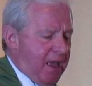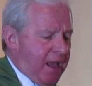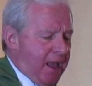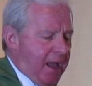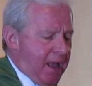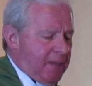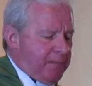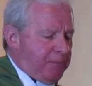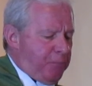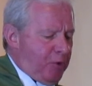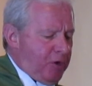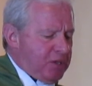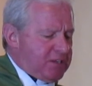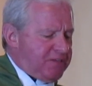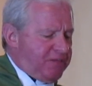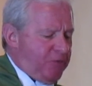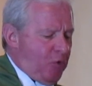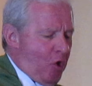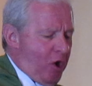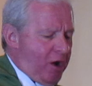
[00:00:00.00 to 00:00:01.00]
and puts
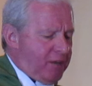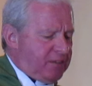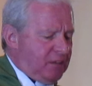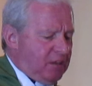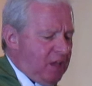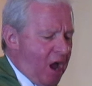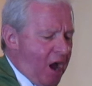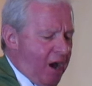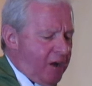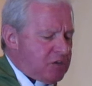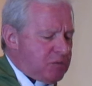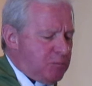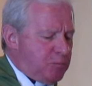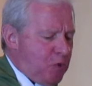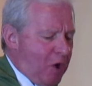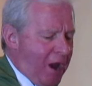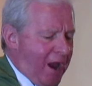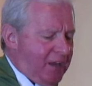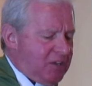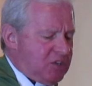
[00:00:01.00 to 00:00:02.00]
forth large
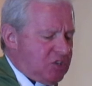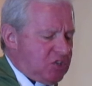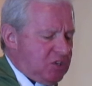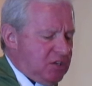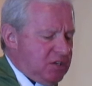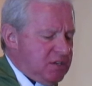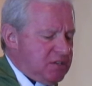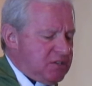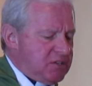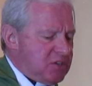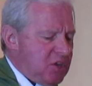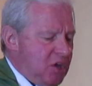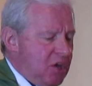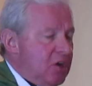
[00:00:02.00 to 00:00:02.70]
branches,